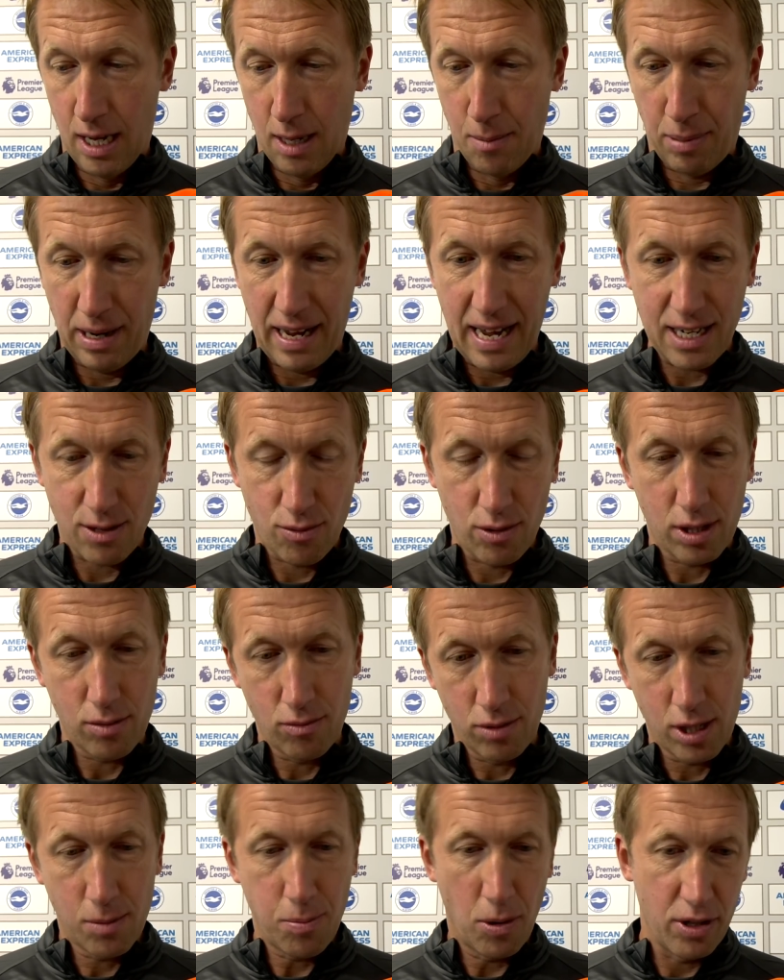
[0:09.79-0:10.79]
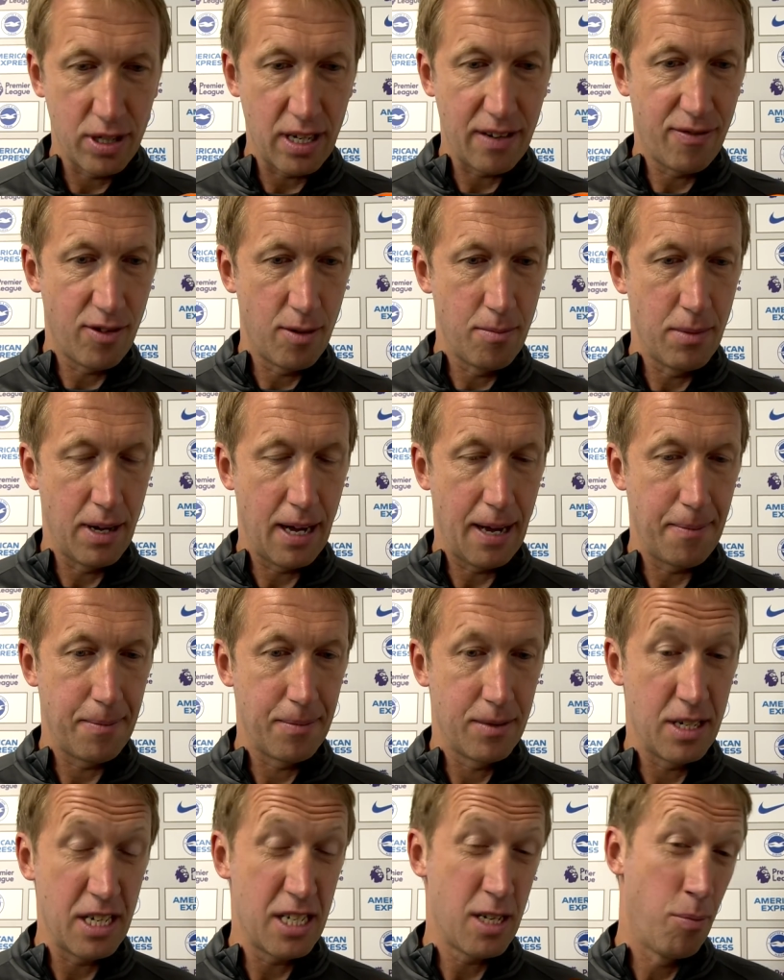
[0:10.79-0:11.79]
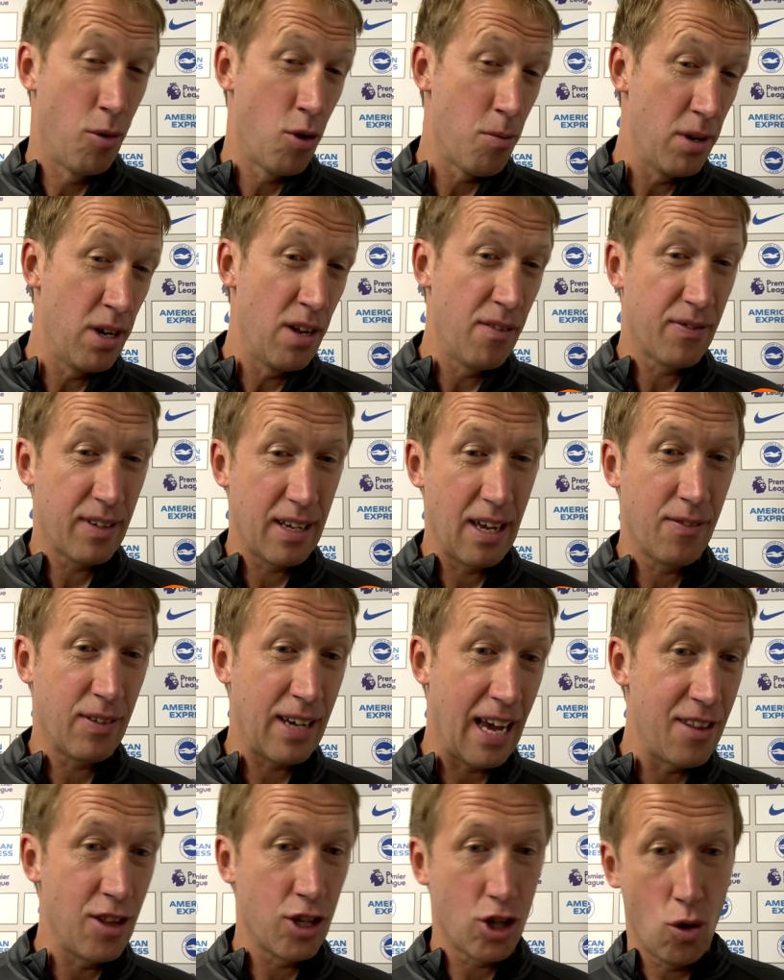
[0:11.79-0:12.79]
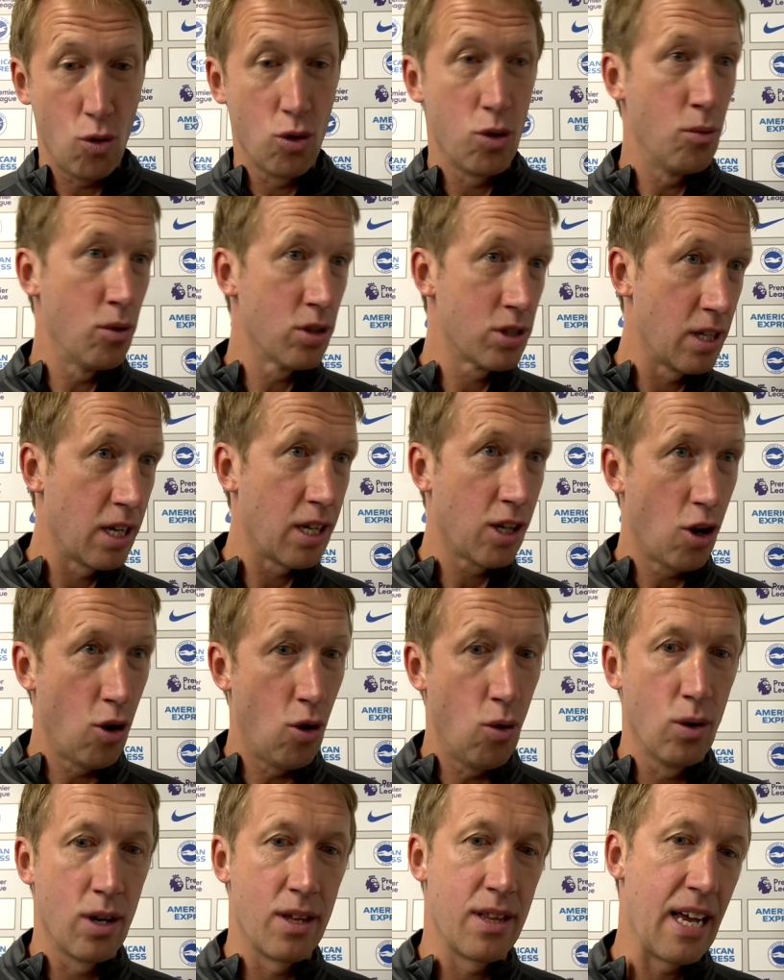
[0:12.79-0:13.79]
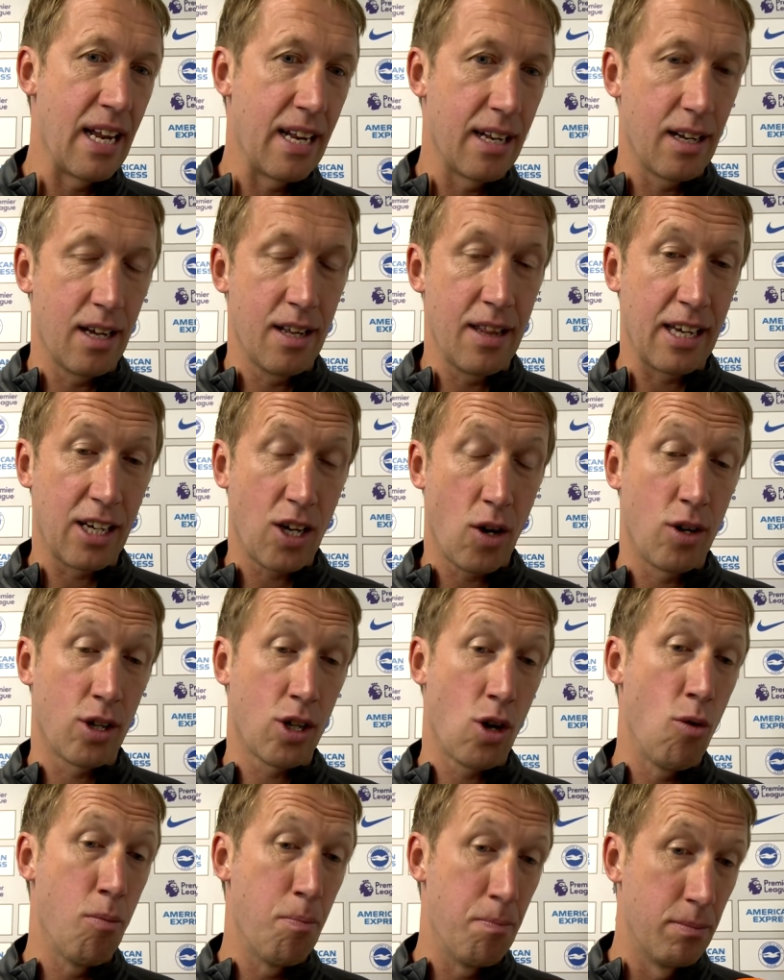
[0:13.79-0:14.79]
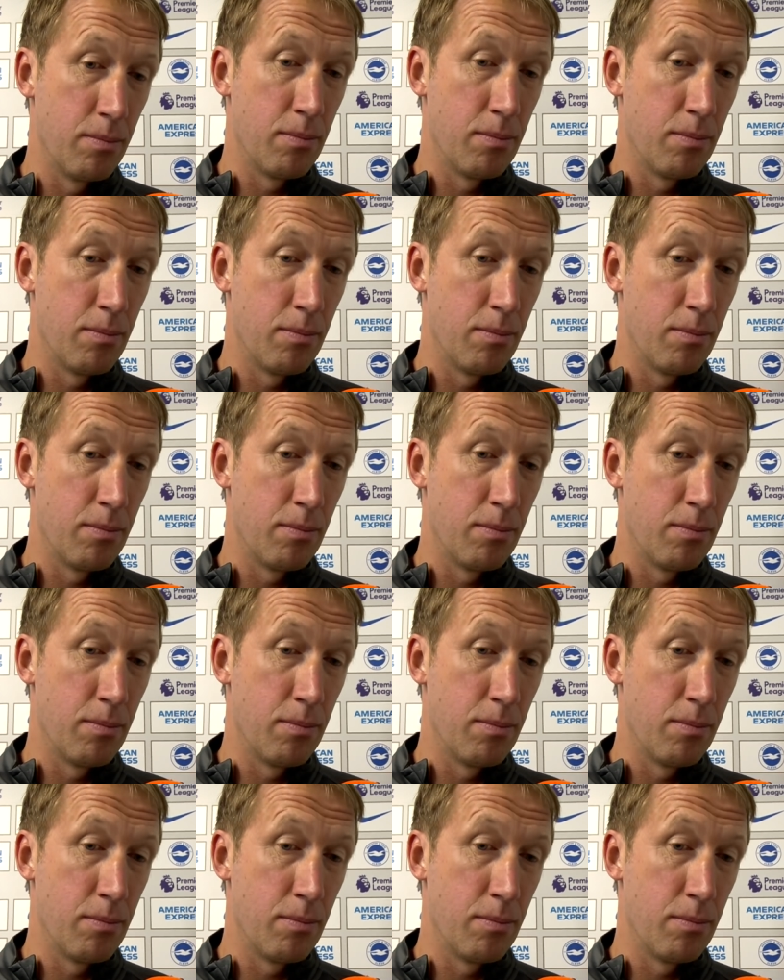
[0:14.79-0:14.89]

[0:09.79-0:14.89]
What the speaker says: players responded from the disappointment of getting the goal that wasn't the goal, and then going a goal